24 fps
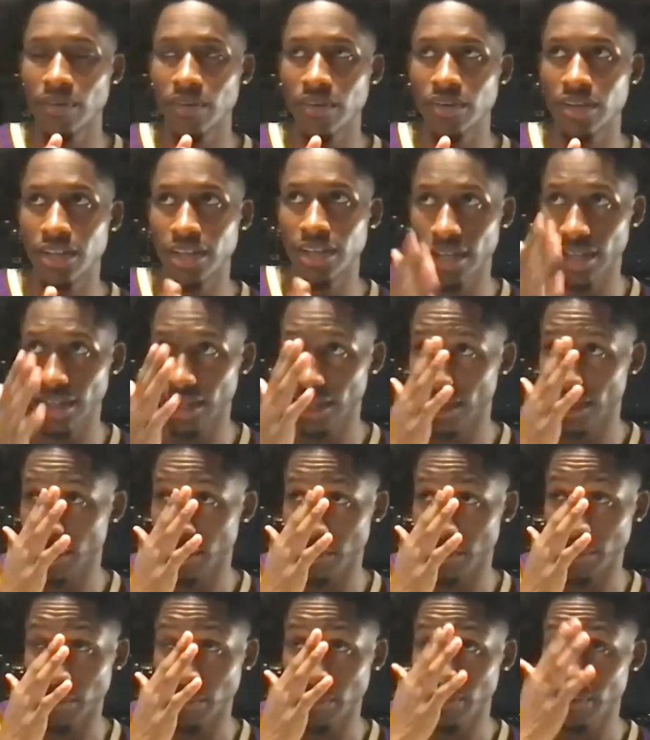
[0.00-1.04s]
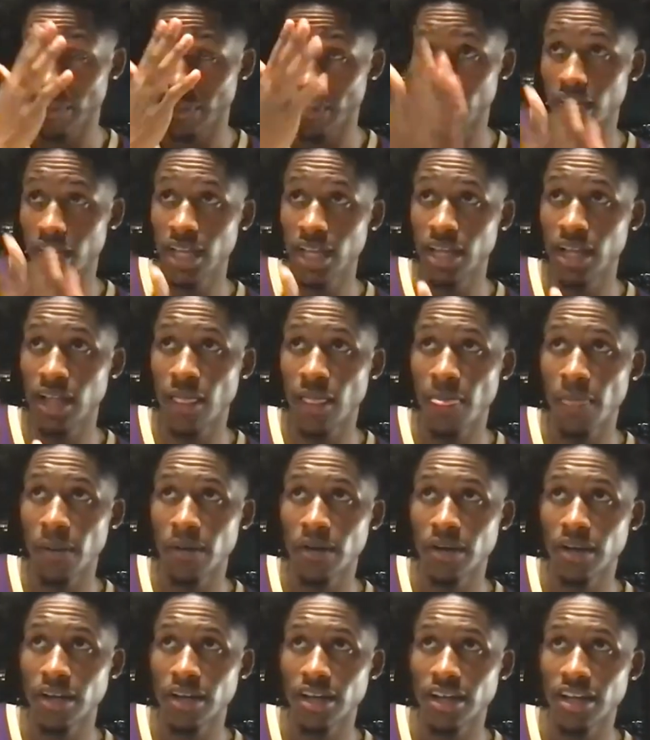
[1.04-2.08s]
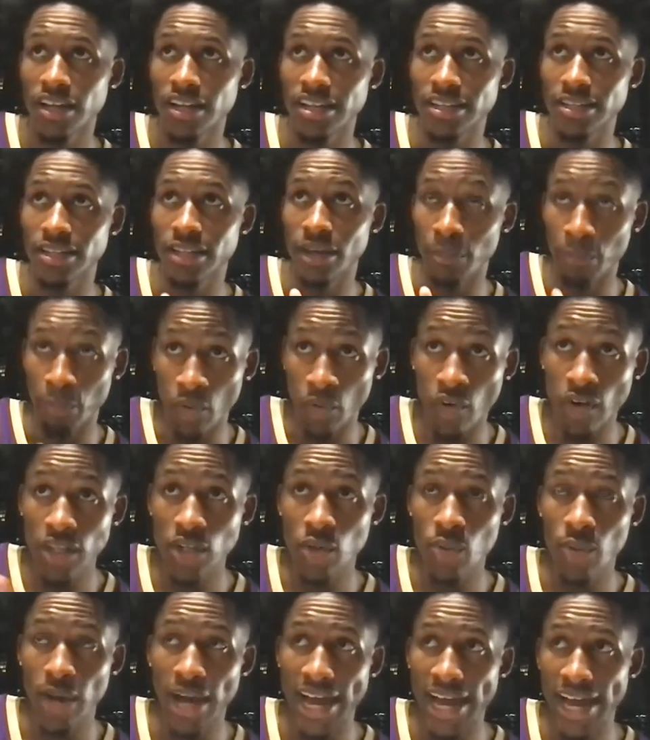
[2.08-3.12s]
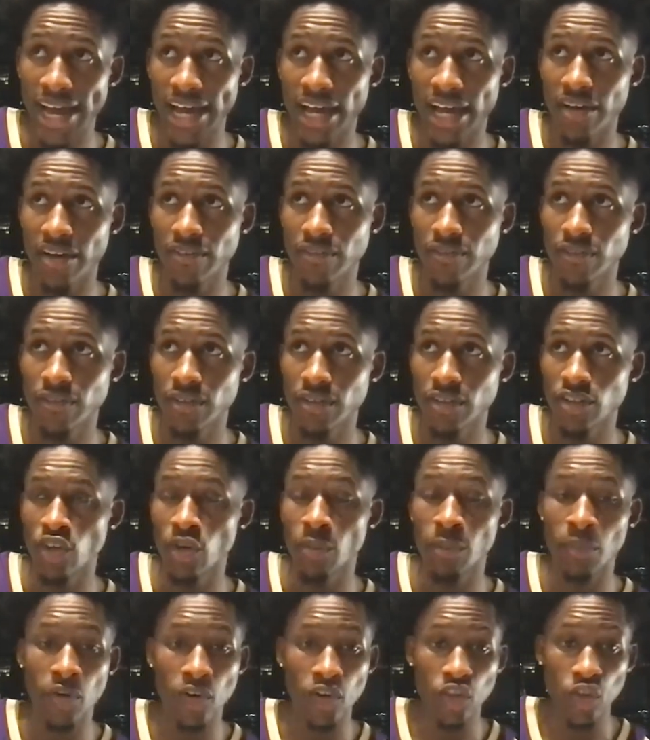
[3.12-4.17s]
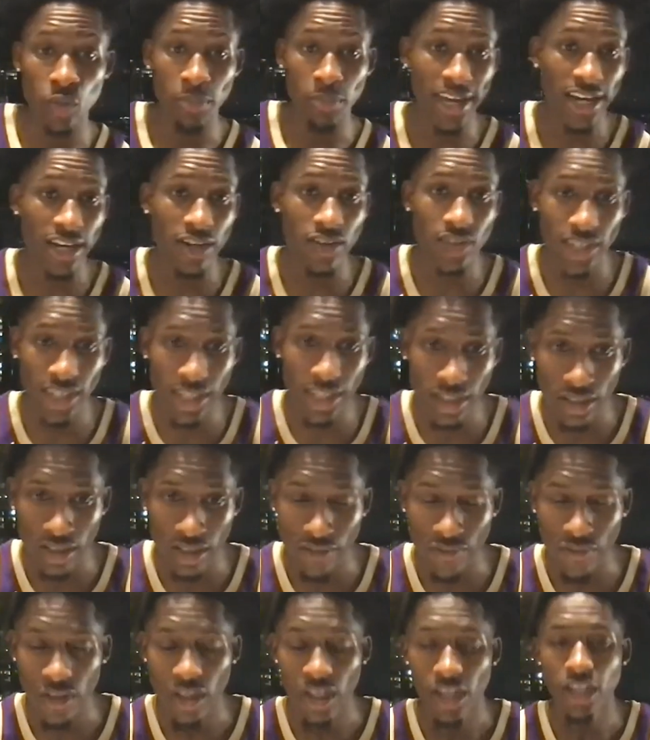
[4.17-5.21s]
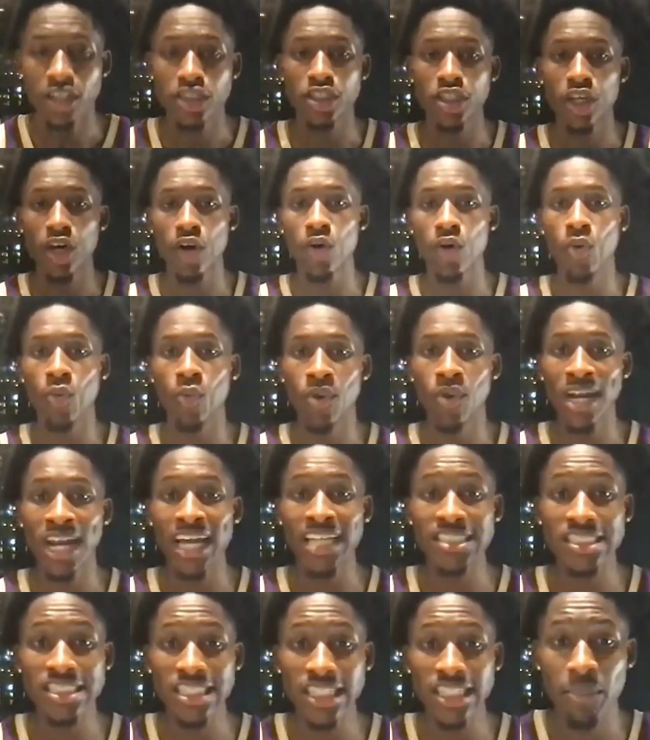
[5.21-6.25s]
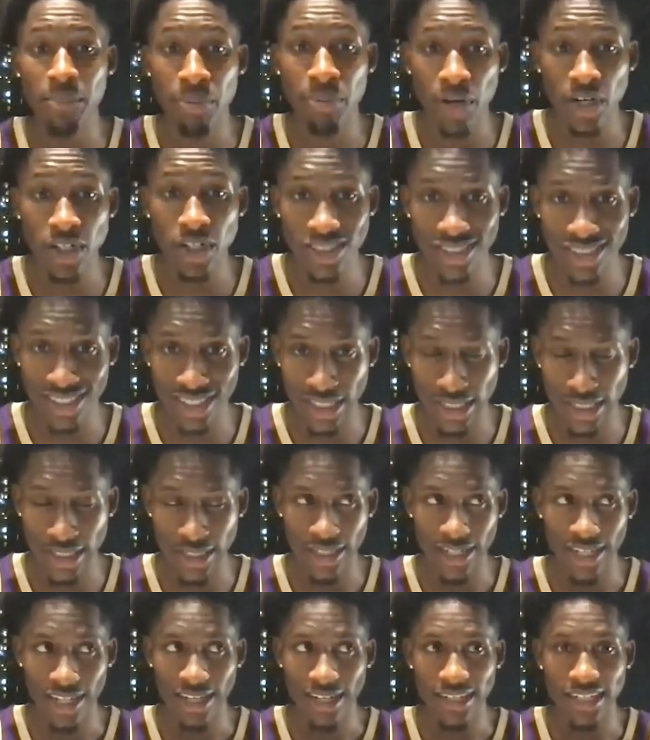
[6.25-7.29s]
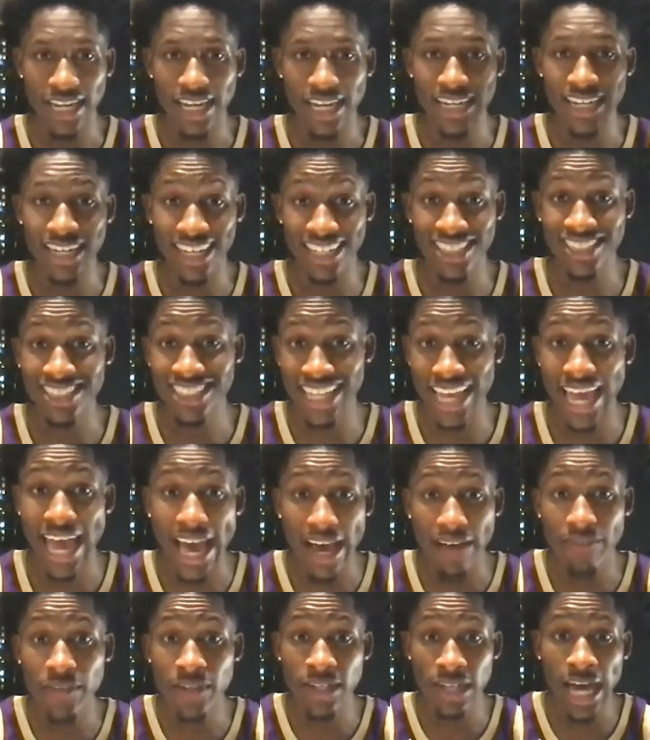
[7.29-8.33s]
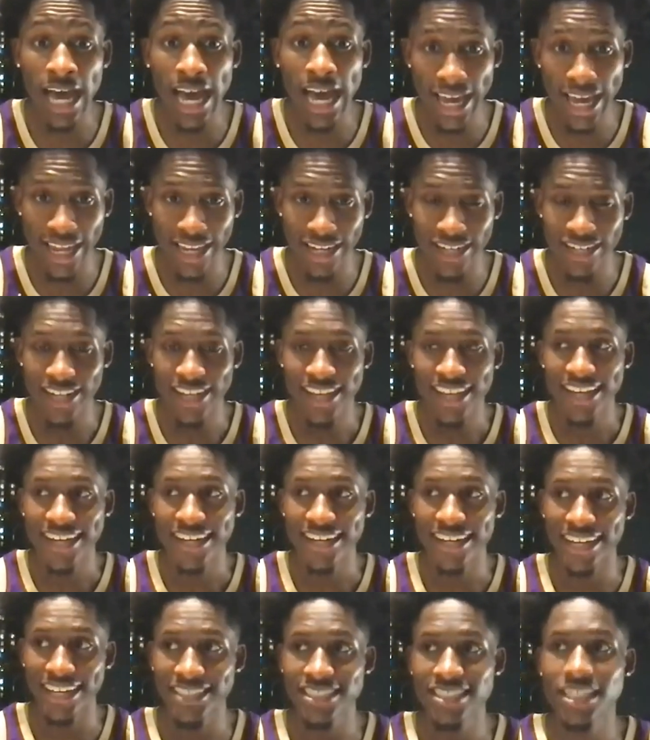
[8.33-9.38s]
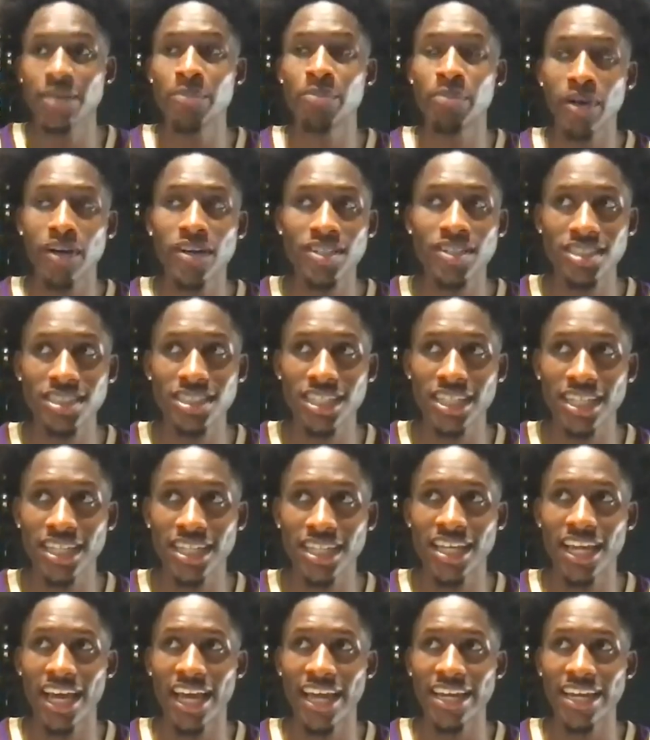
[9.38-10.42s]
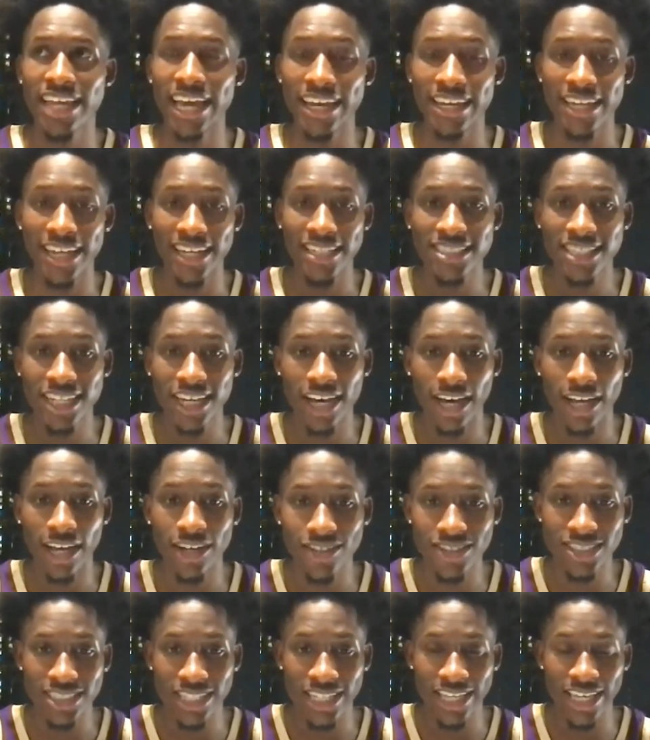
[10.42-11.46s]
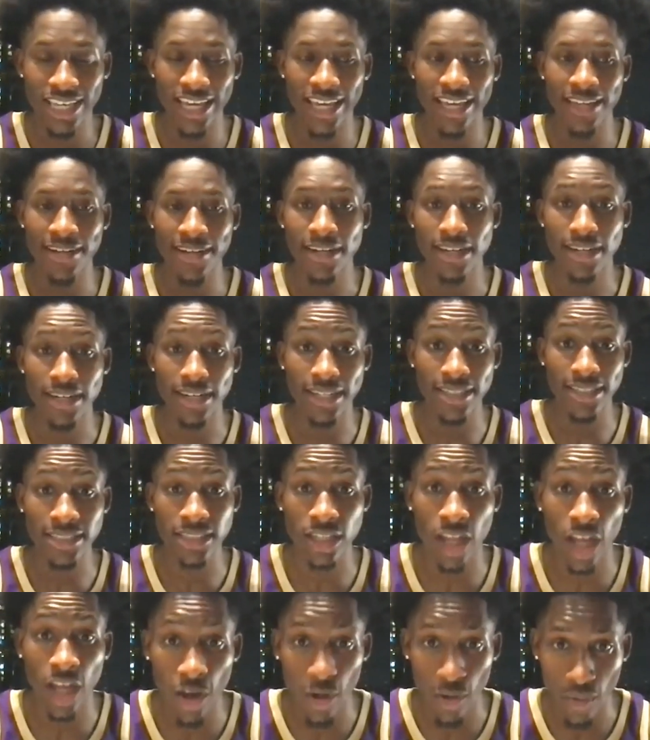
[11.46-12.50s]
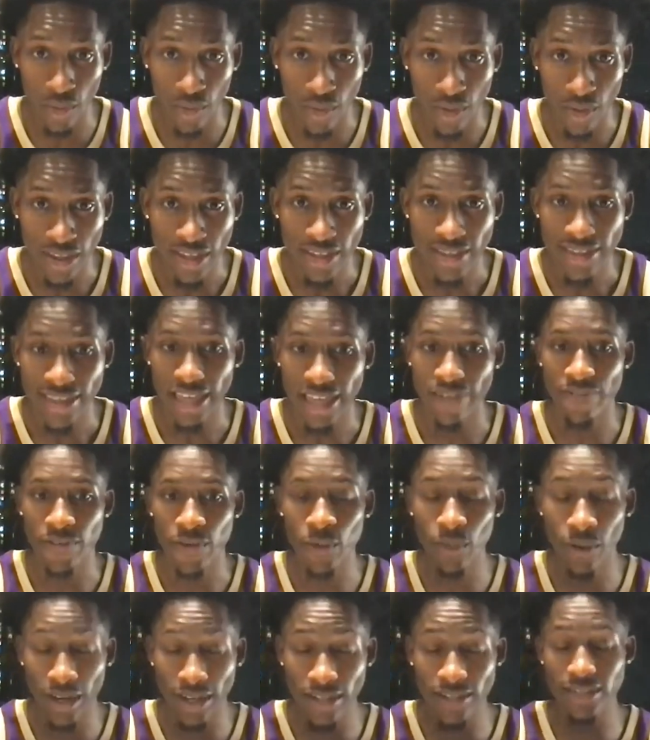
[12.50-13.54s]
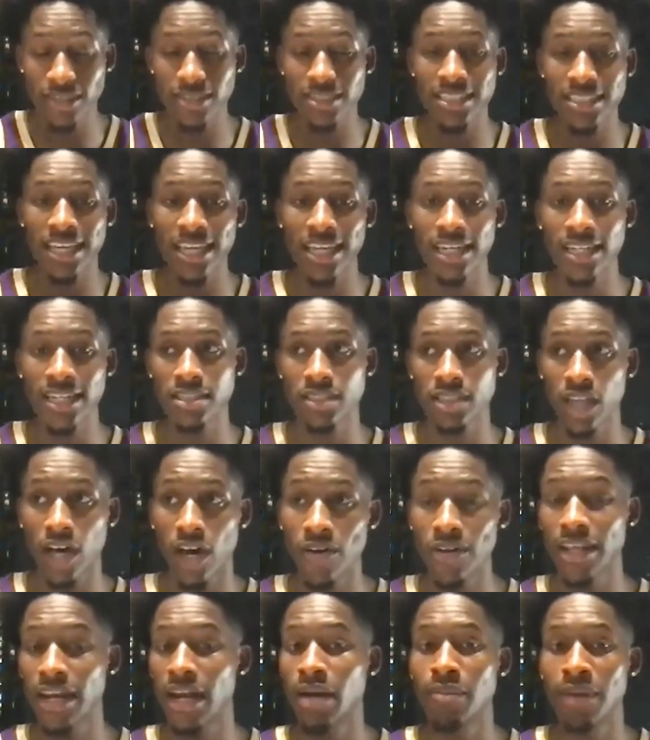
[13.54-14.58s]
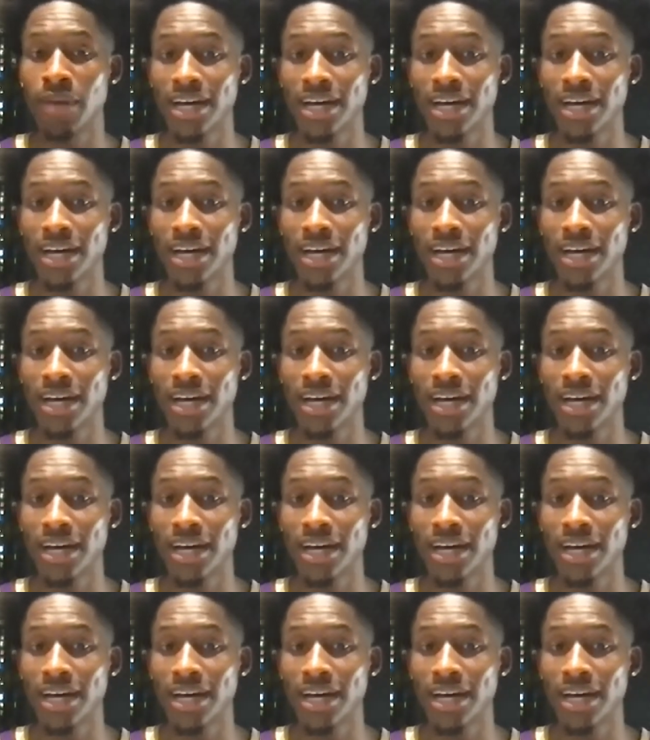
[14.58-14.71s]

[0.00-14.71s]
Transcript: The more you have, the more you better give. So when I see a person that doesn't have a lot, that's a person that doesn't understand this law. If you understand this law that